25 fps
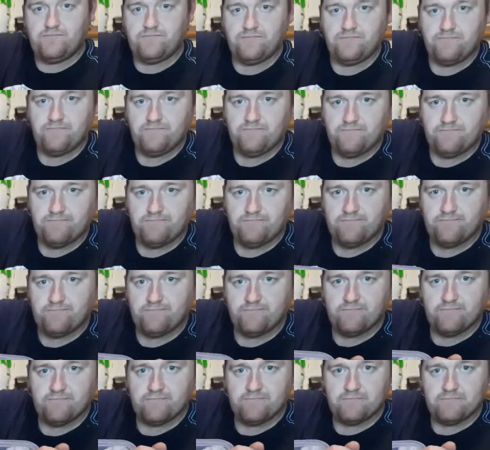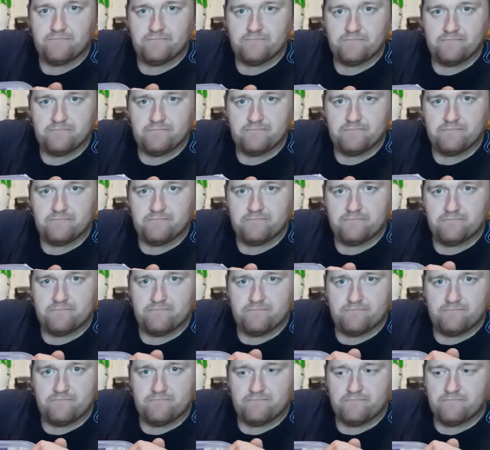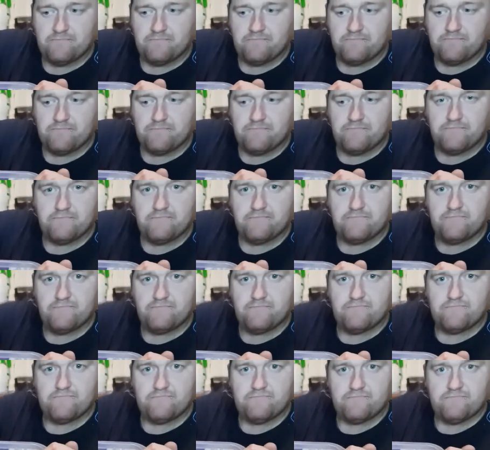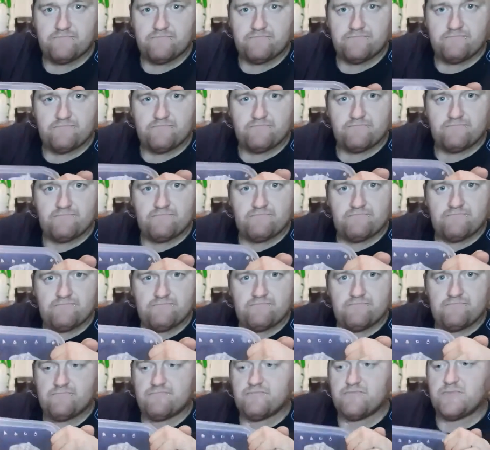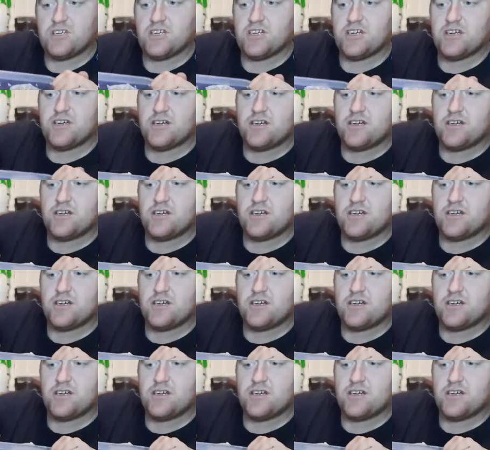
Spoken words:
[no speech]